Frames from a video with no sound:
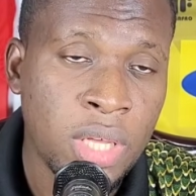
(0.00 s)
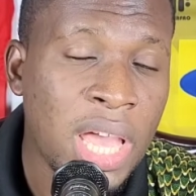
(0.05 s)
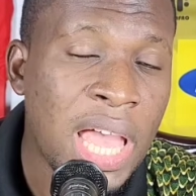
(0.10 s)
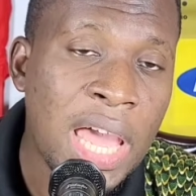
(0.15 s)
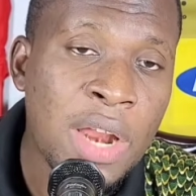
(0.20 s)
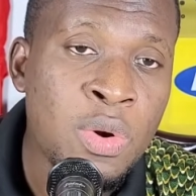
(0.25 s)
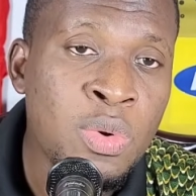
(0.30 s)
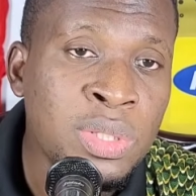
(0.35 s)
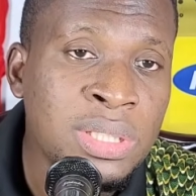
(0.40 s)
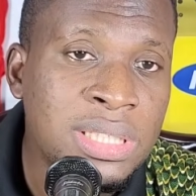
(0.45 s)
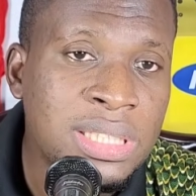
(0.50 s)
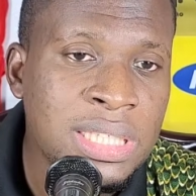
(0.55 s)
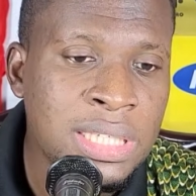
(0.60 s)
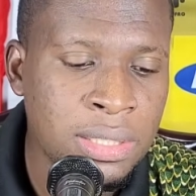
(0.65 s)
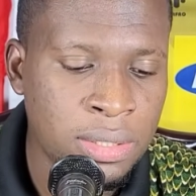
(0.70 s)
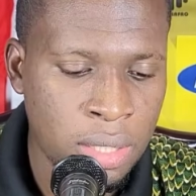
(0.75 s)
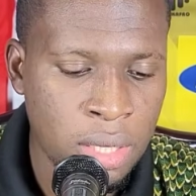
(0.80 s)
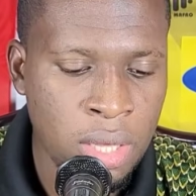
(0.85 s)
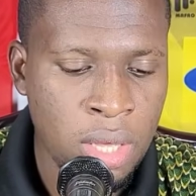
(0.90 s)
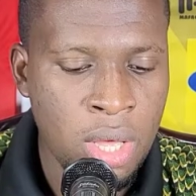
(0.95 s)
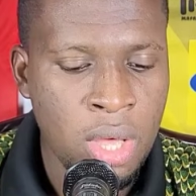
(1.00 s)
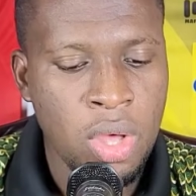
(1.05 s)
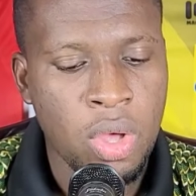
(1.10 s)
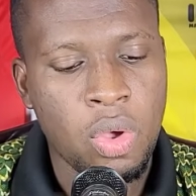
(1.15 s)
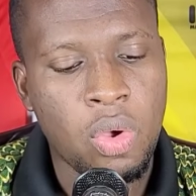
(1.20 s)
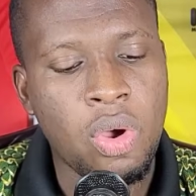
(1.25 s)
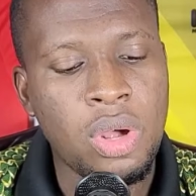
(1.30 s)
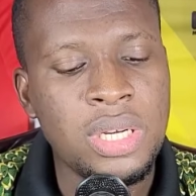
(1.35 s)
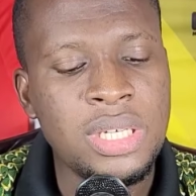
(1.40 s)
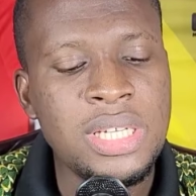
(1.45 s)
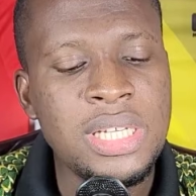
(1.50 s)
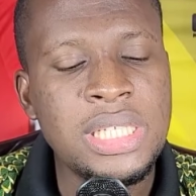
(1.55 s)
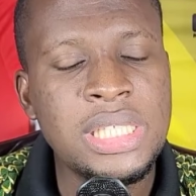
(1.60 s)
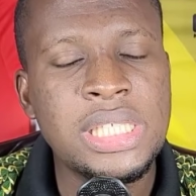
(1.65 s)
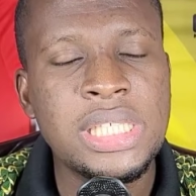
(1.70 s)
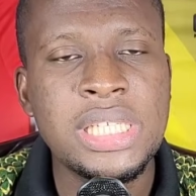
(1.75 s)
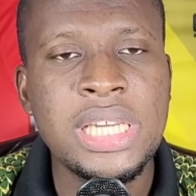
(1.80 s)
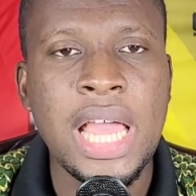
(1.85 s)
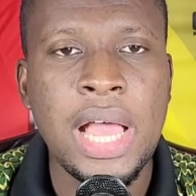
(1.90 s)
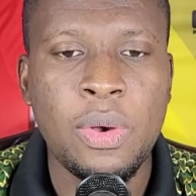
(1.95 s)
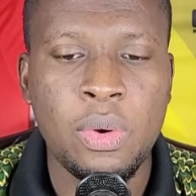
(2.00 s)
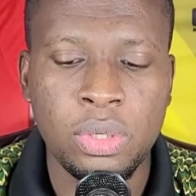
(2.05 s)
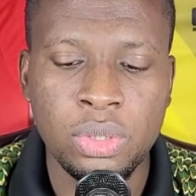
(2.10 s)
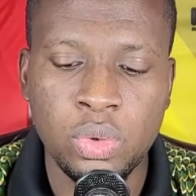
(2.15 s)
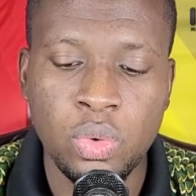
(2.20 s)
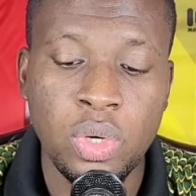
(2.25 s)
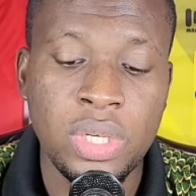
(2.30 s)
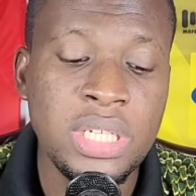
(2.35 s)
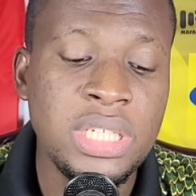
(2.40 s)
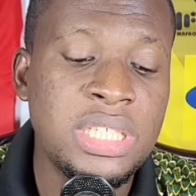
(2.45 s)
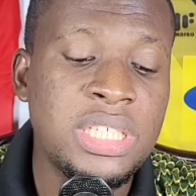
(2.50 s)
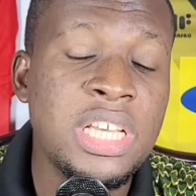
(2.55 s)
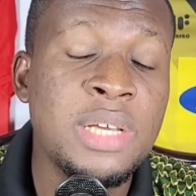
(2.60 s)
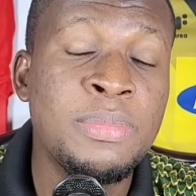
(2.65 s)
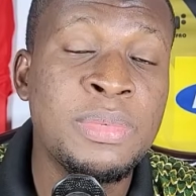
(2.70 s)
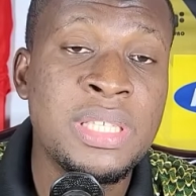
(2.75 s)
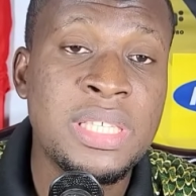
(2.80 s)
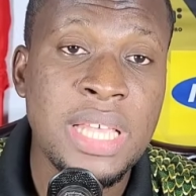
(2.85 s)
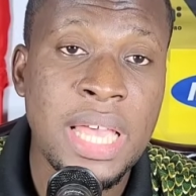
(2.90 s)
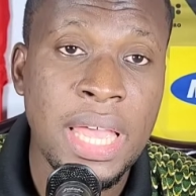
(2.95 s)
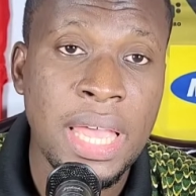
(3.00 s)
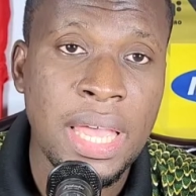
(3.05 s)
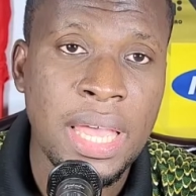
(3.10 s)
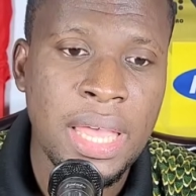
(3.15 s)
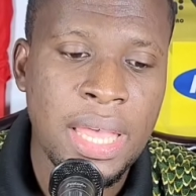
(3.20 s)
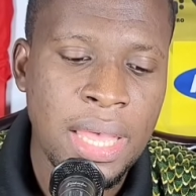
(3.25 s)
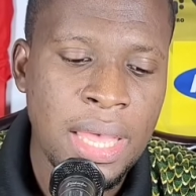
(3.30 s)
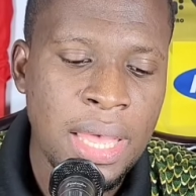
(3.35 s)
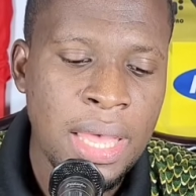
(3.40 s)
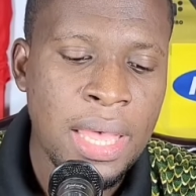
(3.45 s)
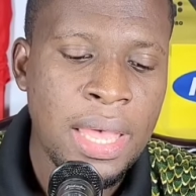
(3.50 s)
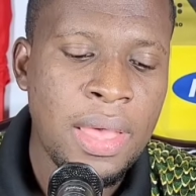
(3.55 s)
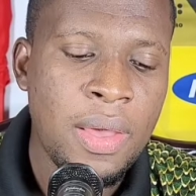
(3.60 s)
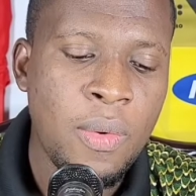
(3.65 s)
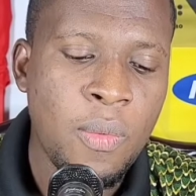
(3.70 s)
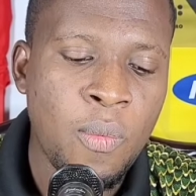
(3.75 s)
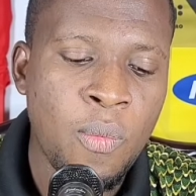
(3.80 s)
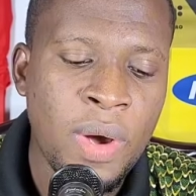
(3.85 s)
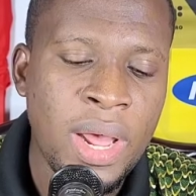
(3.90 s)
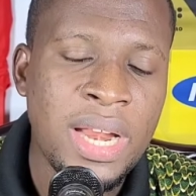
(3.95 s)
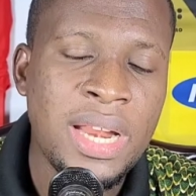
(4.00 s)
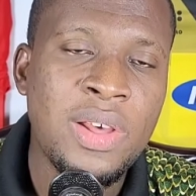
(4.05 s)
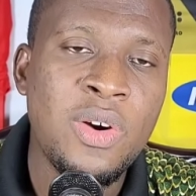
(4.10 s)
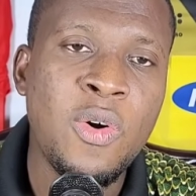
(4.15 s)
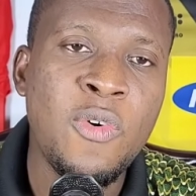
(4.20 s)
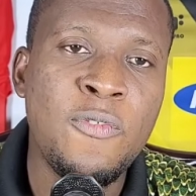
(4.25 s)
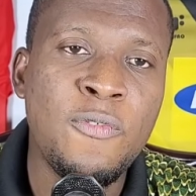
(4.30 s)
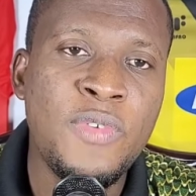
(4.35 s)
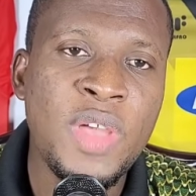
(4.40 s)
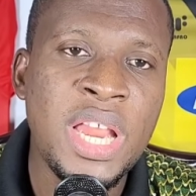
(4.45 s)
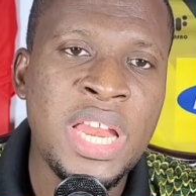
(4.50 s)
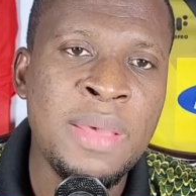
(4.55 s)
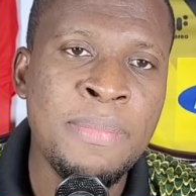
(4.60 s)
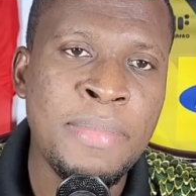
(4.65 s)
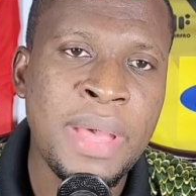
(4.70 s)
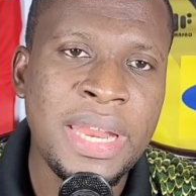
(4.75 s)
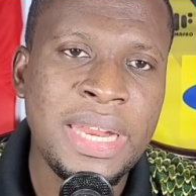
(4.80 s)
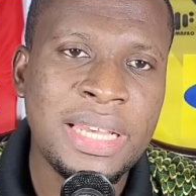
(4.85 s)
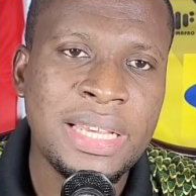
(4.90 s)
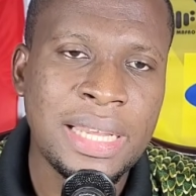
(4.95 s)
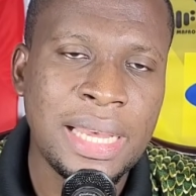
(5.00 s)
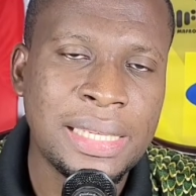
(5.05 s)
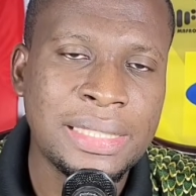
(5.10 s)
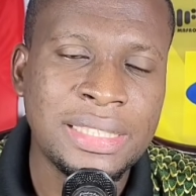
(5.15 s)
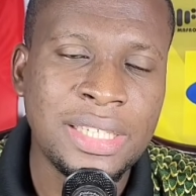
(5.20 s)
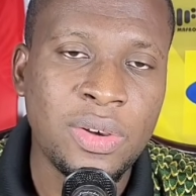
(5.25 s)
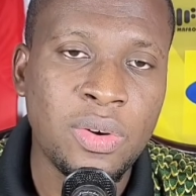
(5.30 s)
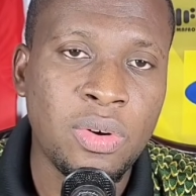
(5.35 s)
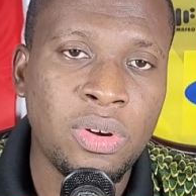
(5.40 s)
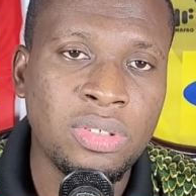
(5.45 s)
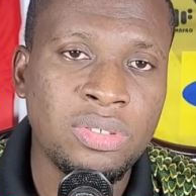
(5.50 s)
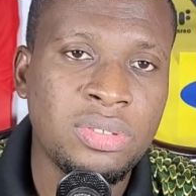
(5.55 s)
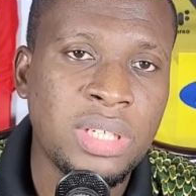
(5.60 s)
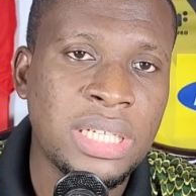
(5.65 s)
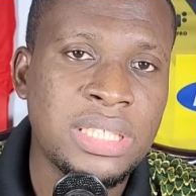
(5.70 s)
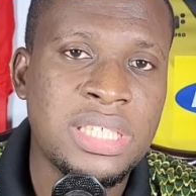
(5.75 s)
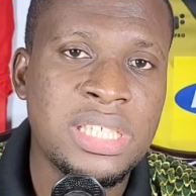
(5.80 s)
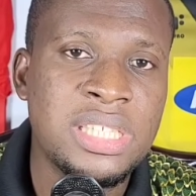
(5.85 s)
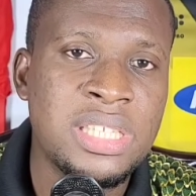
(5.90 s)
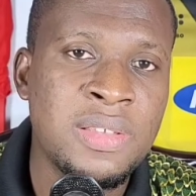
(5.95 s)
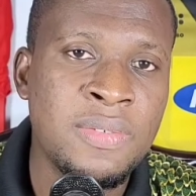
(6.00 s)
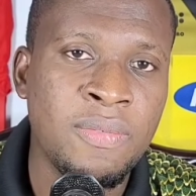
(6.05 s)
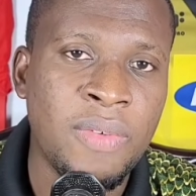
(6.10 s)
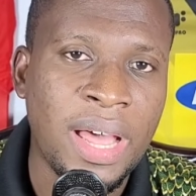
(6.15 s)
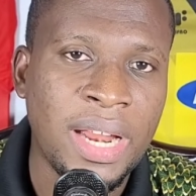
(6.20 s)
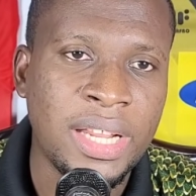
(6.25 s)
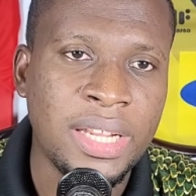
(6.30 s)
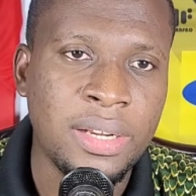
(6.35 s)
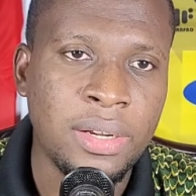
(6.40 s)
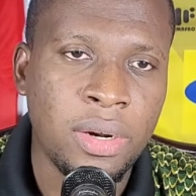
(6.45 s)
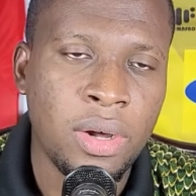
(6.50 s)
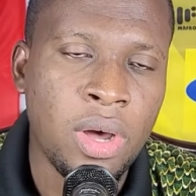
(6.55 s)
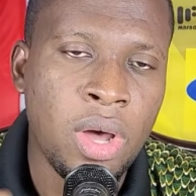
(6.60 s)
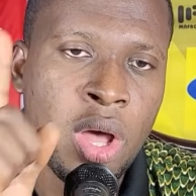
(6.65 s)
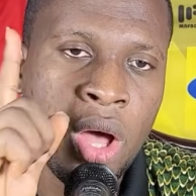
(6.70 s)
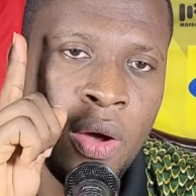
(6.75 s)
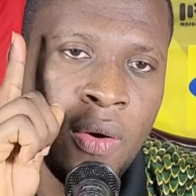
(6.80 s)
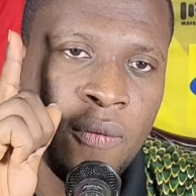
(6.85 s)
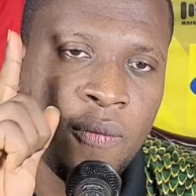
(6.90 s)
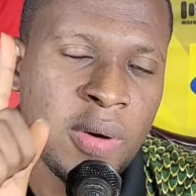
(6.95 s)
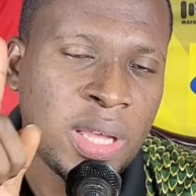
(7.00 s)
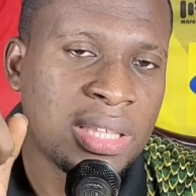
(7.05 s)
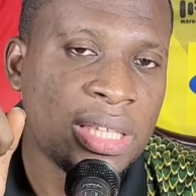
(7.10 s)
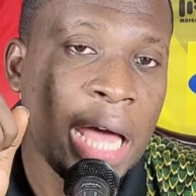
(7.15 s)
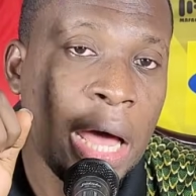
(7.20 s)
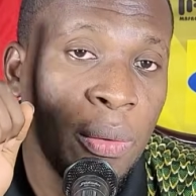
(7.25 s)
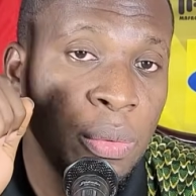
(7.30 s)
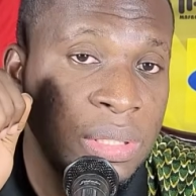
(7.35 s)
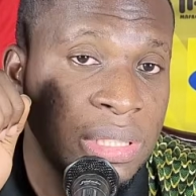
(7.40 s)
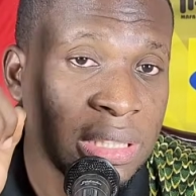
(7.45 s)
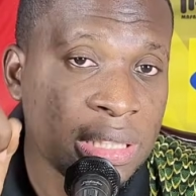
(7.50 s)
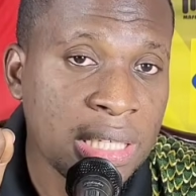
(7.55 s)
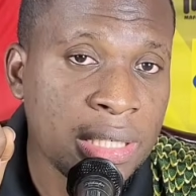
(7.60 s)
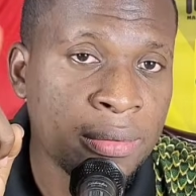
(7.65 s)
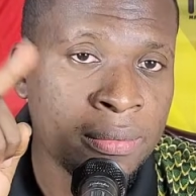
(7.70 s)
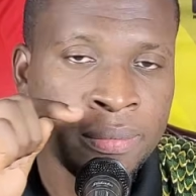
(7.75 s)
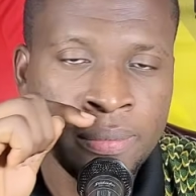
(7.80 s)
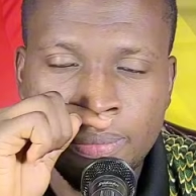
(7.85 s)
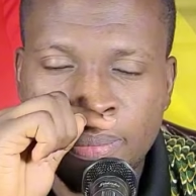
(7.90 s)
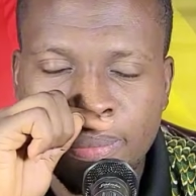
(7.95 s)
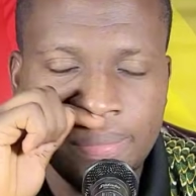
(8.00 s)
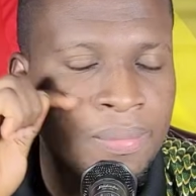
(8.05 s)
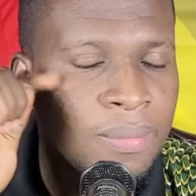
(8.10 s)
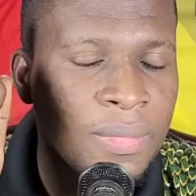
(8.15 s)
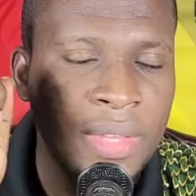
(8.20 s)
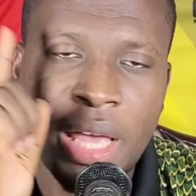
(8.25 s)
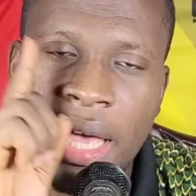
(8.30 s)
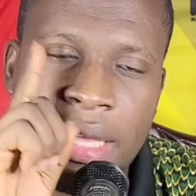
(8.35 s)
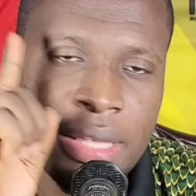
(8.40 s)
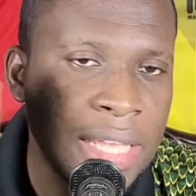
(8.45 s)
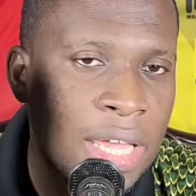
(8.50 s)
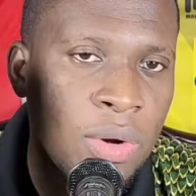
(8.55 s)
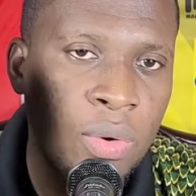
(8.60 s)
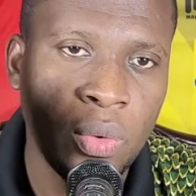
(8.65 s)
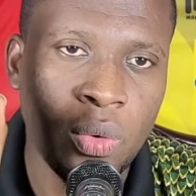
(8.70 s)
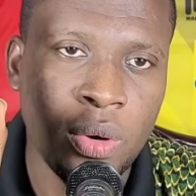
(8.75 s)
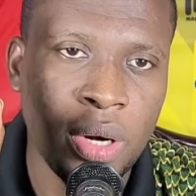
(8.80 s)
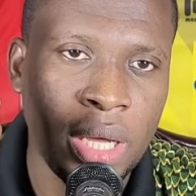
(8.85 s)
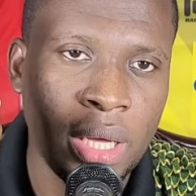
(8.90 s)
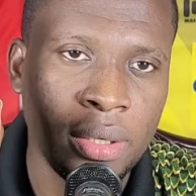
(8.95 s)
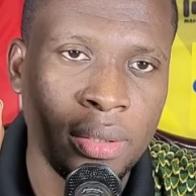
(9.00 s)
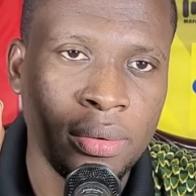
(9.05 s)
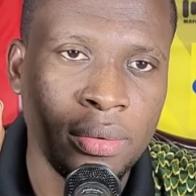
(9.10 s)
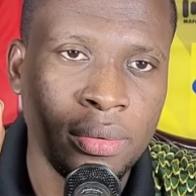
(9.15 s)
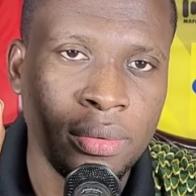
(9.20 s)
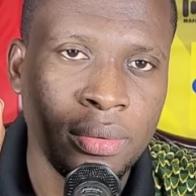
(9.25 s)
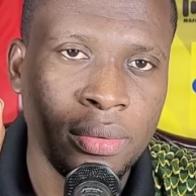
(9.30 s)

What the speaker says: Enunti condition na Kotoko di shame say when officially medicals the contract is invalid no. Fatawu say enye no kore.